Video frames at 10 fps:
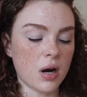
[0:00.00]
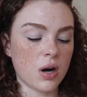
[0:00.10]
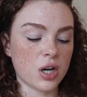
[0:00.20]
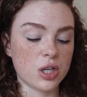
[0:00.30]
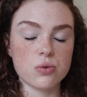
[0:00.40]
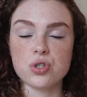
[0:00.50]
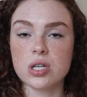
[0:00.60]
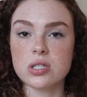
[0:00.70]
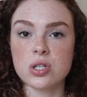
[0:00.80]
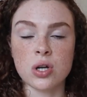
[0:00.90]
Are you
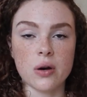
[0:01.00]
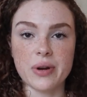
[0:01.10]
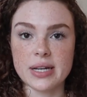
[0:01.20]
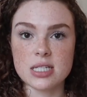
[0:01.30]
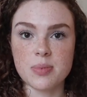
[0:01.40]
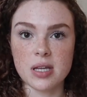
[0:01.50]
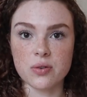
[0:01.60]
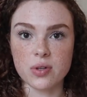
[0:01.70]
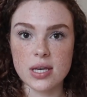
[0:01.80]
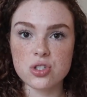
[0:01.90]
just not ready to be in
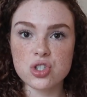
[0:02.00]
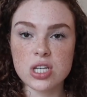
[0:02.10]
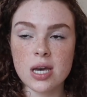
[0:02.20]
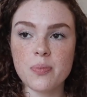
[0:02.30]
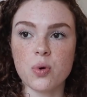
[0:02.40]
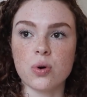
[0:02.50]
a relationship,